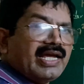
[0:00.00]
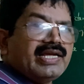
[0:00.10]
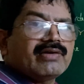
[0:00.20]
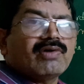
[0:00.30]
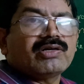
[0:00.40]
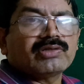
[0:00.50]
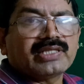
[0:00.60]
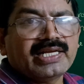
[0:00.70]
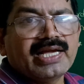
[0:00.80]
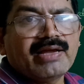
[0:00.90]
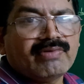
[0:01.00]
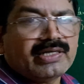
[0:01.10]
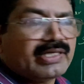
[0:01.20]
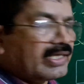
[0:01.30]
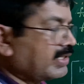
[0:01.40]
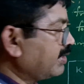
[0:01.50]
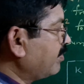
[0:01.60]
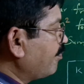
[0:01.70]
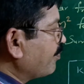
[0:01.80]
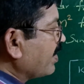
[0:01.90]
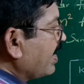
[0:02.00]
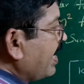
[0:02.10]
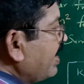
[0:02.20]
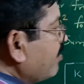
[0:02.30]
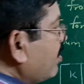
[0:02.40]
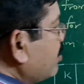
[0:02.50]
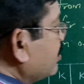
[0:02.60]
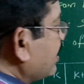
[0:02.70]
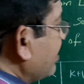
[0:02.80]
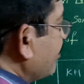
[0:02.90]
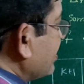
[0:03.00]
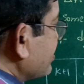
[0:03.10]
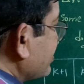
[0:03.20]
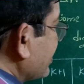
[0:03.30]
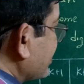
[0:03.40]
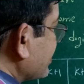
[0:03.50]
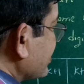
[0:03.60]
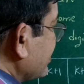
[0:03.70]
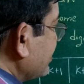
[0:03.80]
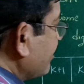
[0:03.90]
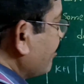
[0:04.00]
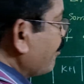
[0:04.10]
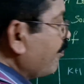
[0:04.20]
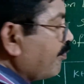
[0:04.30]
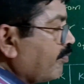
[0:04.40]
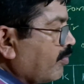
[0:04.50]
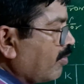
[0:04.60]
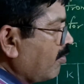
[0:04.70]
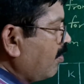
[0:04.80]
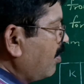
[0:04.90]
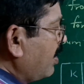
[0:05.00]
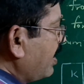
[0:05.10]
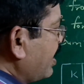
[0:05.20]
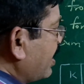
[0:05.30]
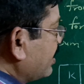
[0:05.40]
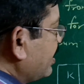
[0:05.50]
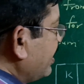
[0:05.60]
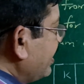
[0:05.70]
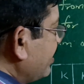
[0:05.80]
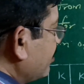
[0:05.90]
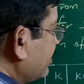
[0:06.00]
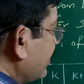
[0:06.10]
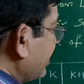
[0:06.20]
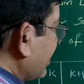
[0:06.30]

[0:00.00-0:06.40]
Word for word: k equal to 3 I will take. K equal to 3 means 6. Here 3 into 3,